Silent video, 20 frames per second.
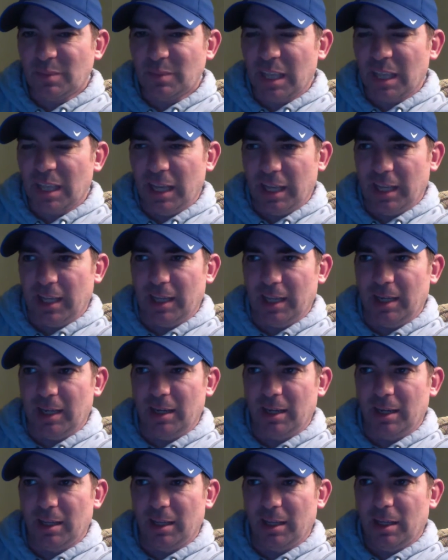
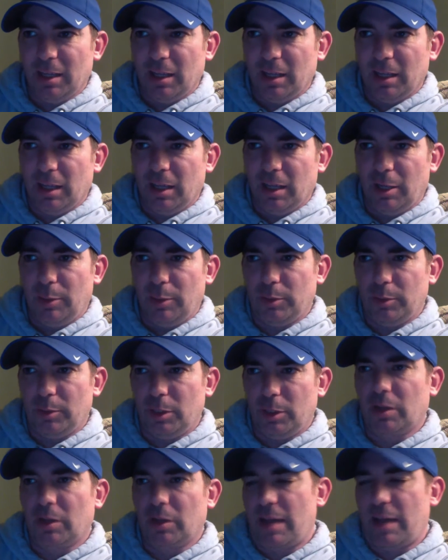and
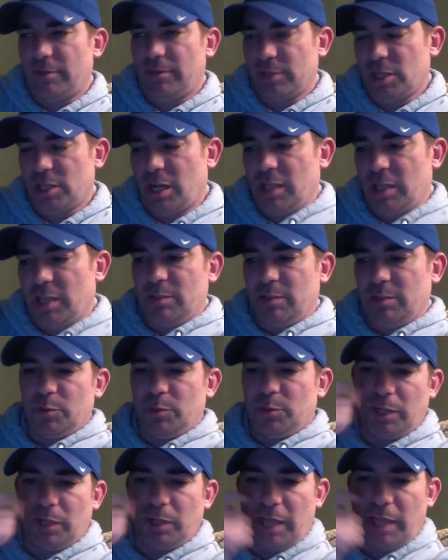Calvin Johnson was
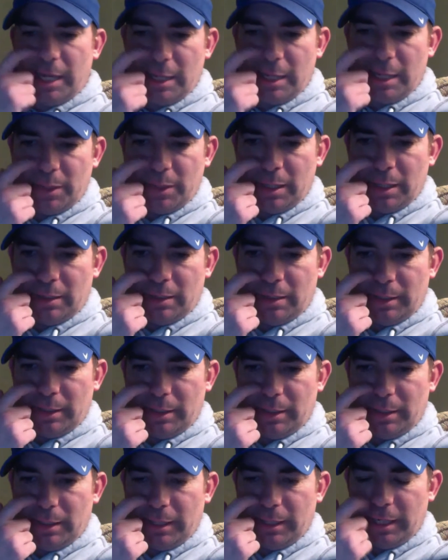pretty high up there,
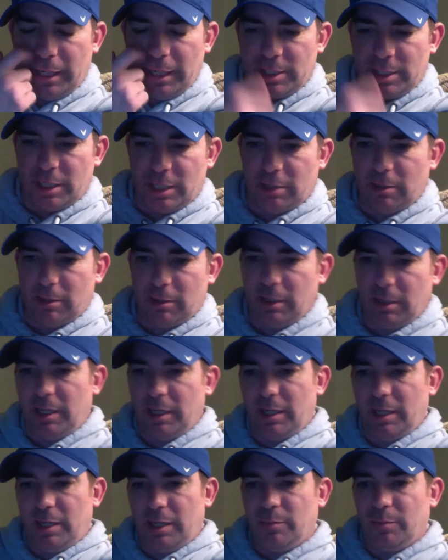and AJ
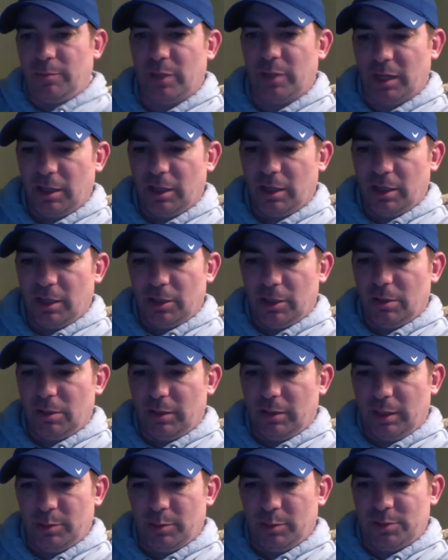Green, but
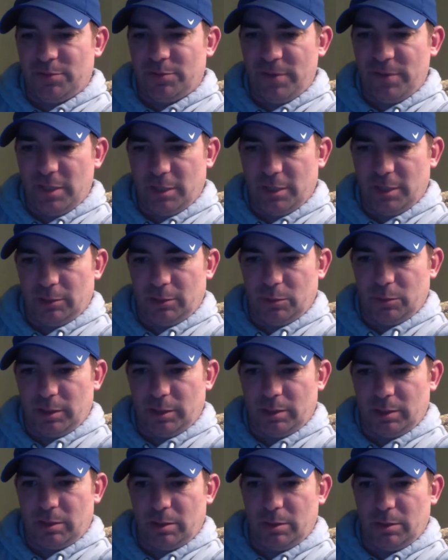it was filled
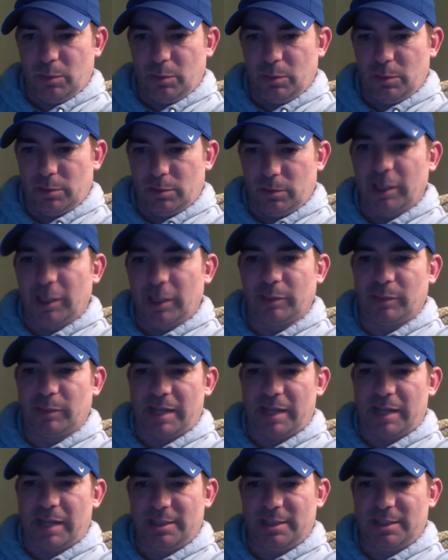with running
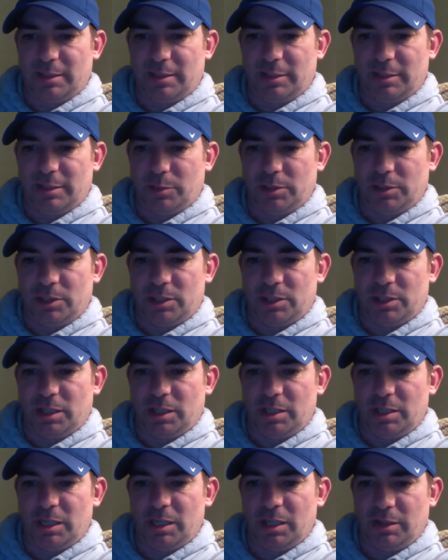backs still. There were just a
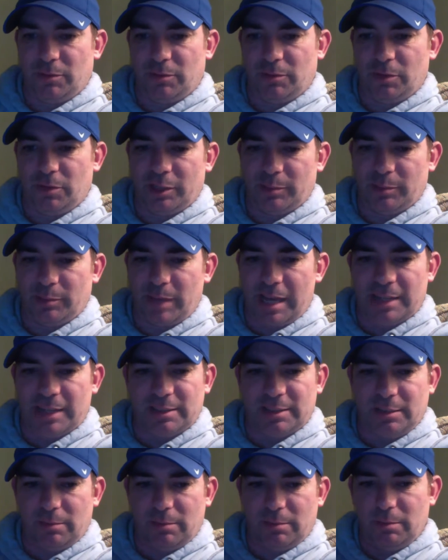ton of running backs,
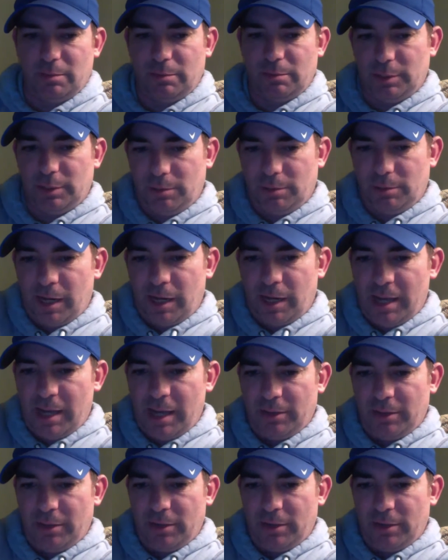and right now